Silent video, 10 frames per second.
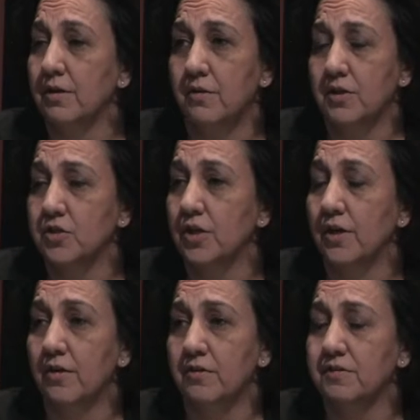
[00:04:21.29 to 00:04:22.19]
You're in a
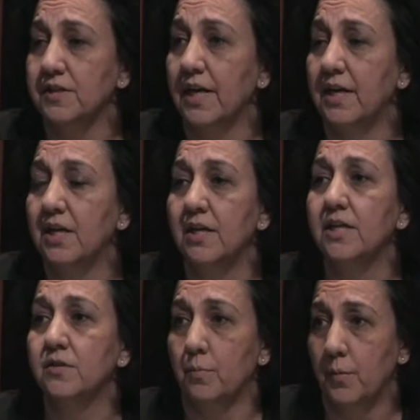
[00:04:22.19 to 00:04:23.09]
chair, you're standing, you
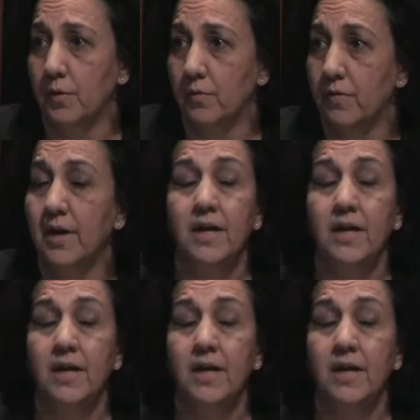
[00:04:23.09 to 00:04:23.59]
need to move.